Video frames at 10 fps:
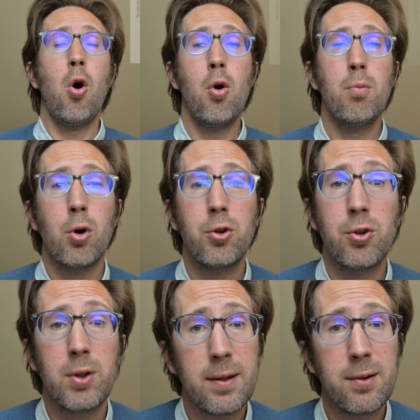home
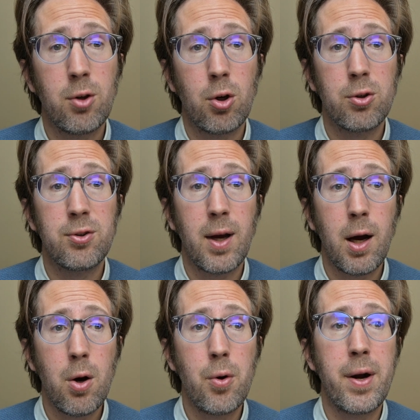roaster that starts
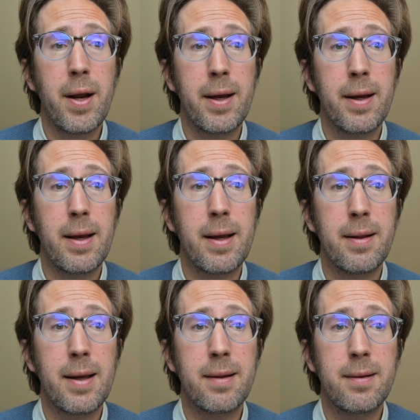out it,
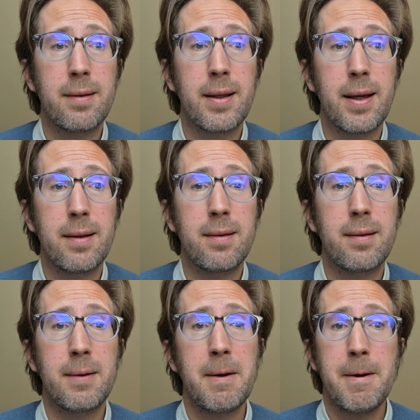it, it's
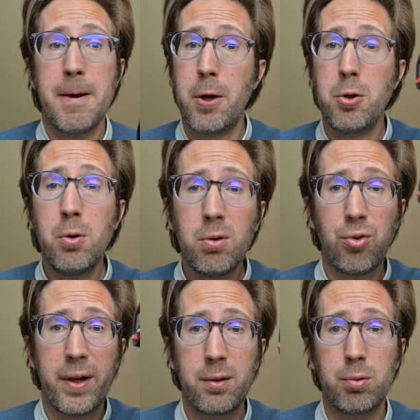it's a
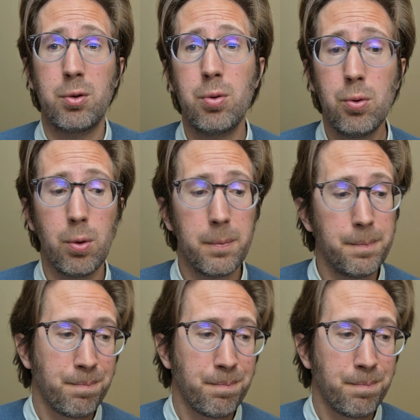useful extra tool